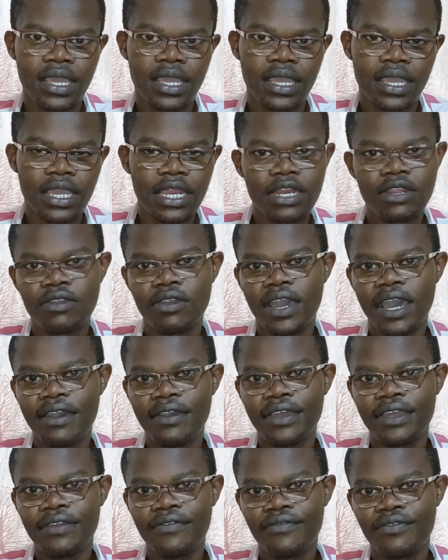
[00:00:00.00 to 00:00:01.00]

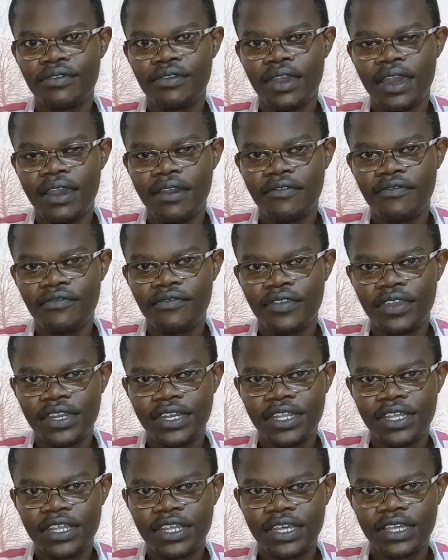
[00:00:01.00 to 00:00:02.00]
If you have
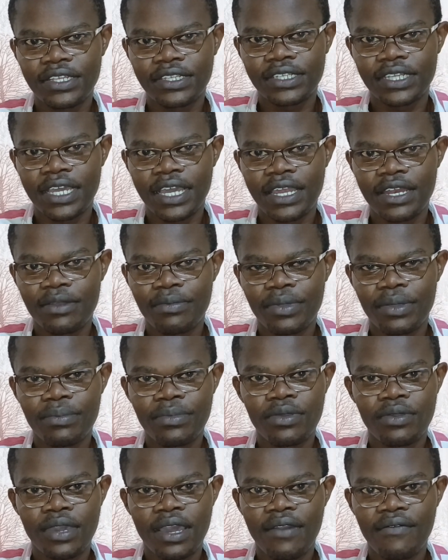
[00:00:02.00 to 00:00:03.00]
fetishes and maybe
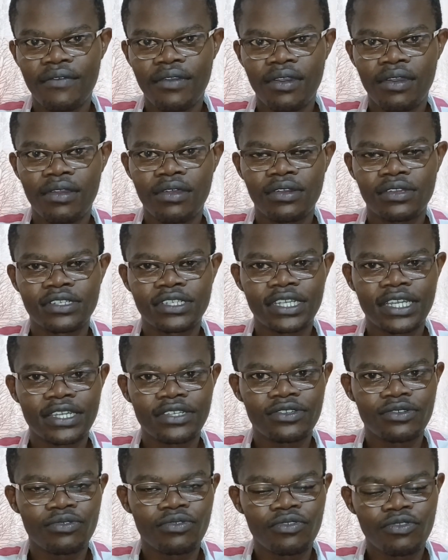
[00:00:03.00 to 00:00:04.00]
you have oral
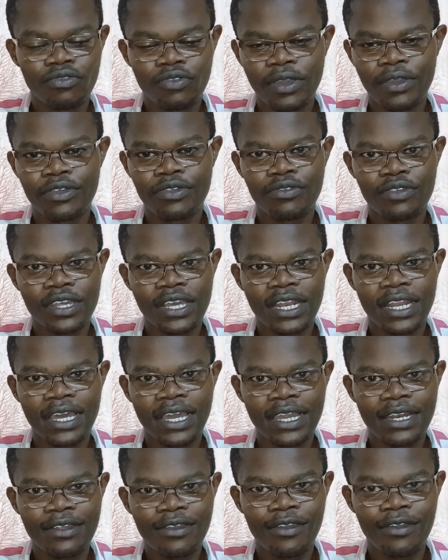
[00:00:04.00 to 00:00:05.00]
sex, you shall
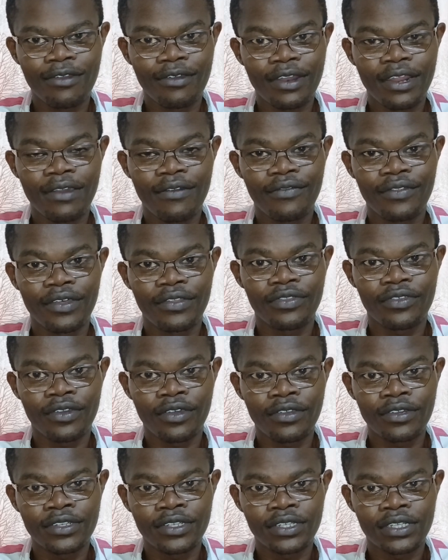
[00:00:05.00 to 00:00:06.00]
get gonorrhea of the
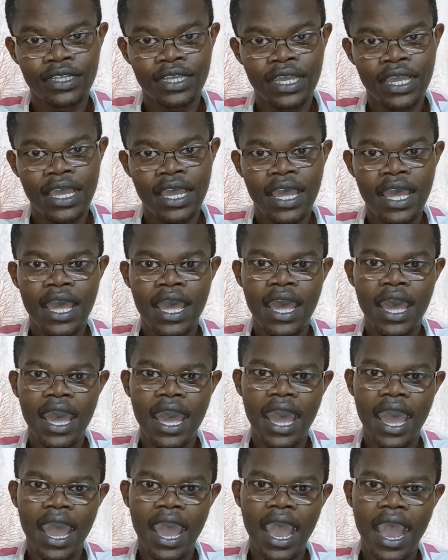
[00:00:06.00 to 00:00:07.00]
throat.
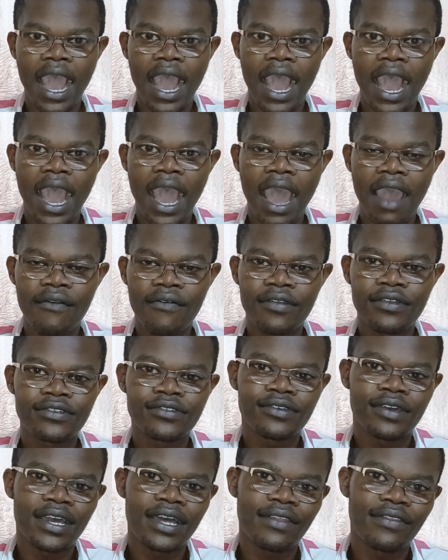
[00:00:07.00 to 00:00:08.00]
I've also
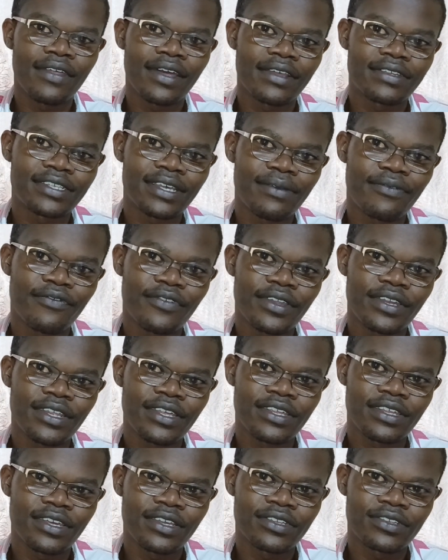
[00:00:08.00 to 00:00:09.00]
heard there are some
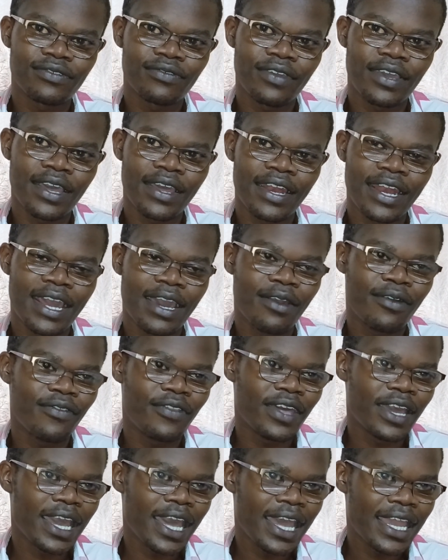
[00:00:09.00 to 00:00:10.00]
fetishes where now the
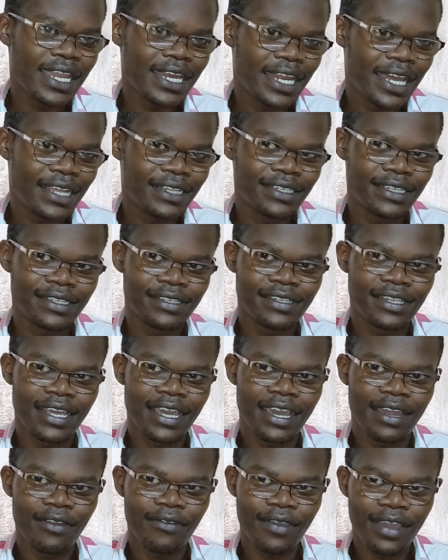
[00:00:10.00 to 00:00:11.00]
guy does his thing,
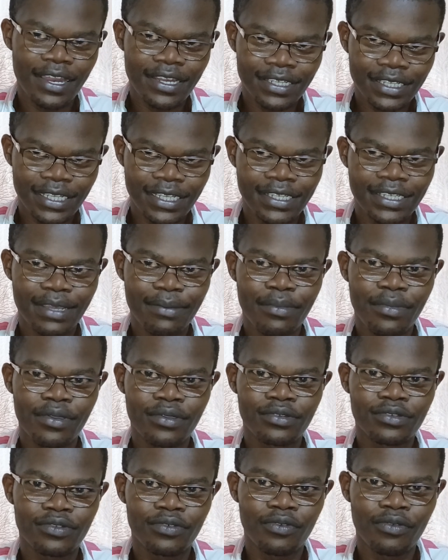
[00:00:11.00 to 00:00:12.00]
and once he is
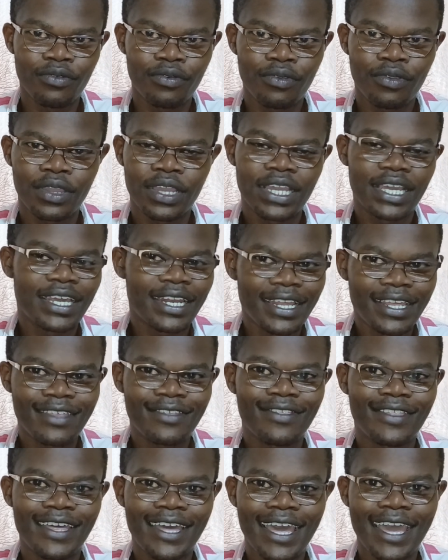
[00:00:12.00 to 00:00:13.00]
about to reach
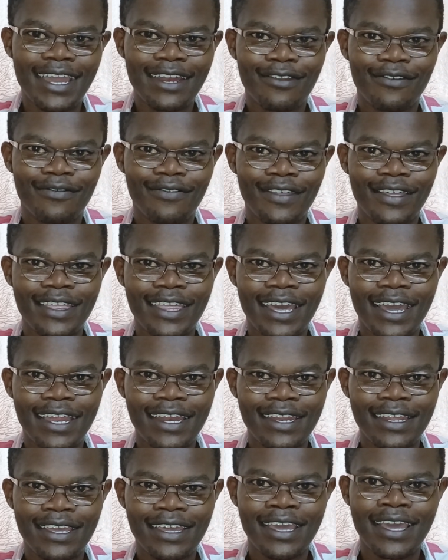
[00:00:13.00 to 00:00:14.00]
the end of the
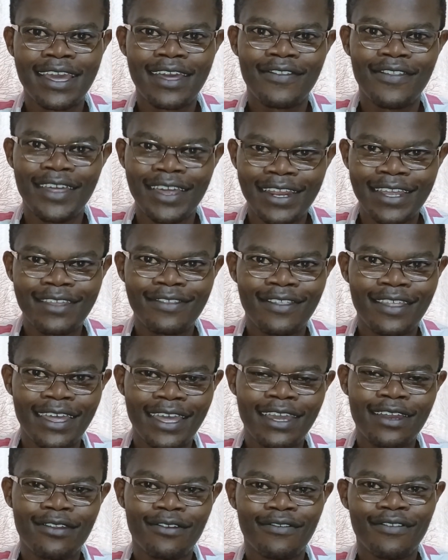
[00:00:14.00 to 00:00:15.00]
journey, they reach the
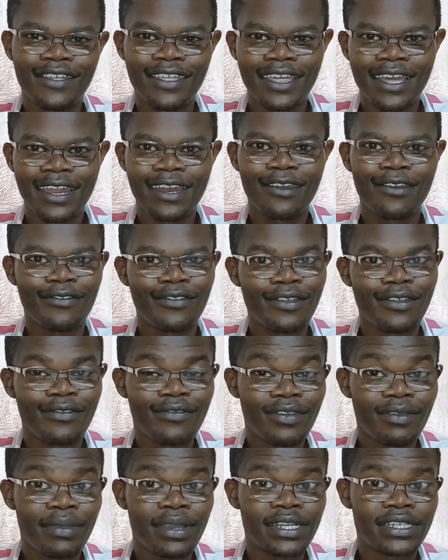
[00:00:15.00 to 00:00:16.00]
end of the journey on the
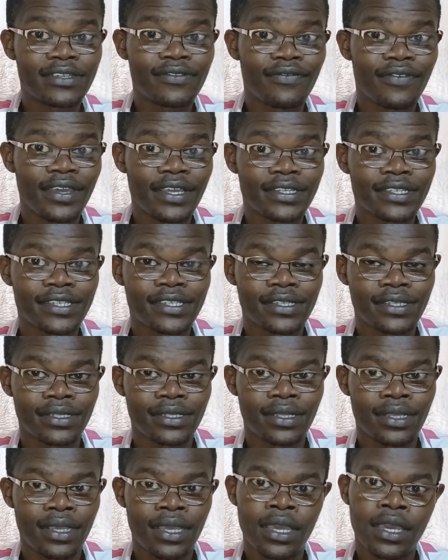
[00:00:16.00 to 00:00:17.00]
female's face.
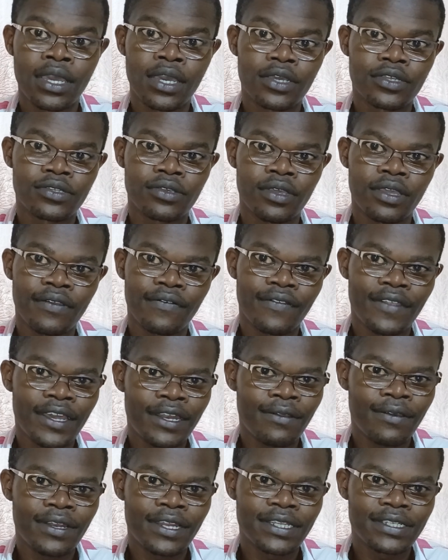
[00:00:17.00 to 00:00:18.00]
So if that
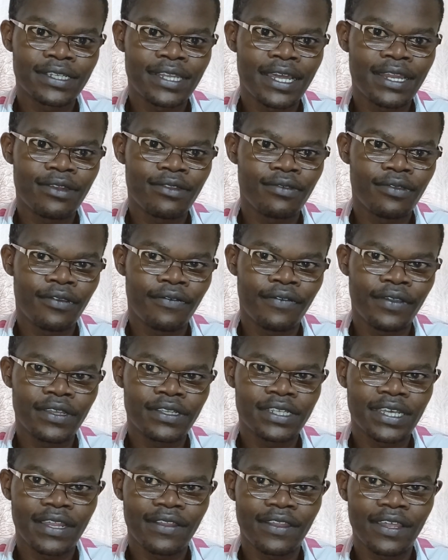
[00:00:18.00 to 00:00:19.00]
one is done to your
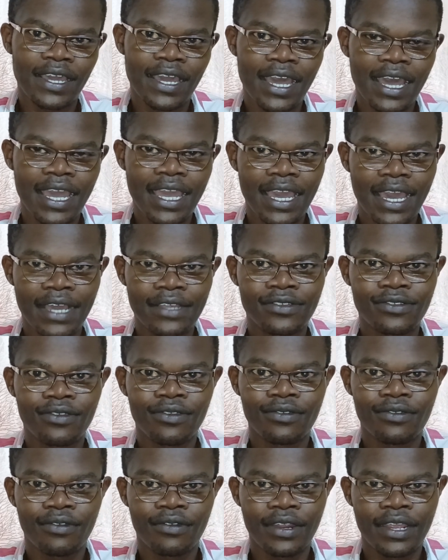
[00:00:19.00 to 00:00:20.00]
face and the guy has
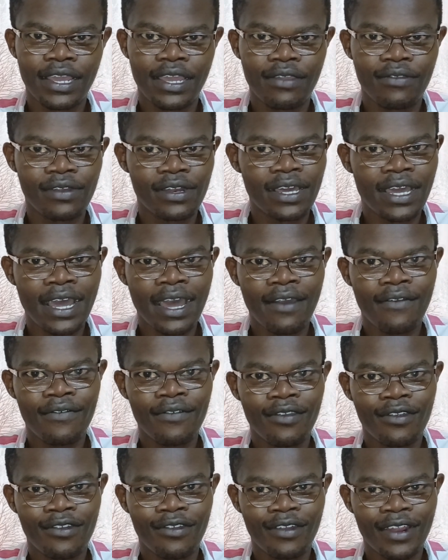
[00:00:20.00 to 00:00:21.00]
gonorrhea, you will have
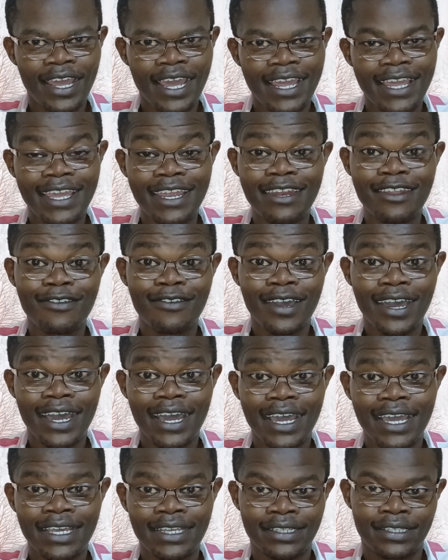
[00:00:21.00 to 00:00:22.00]
gonorrhea in your
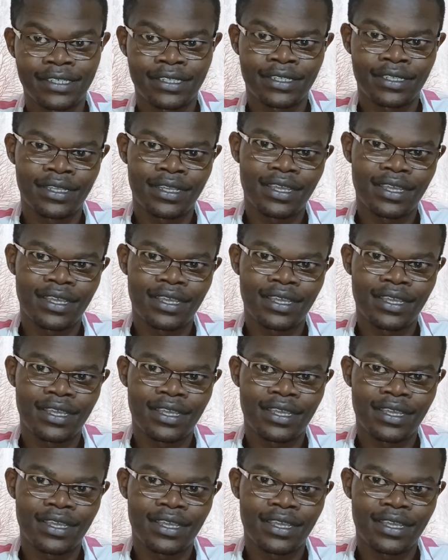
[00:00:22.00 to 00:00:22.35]
eyes.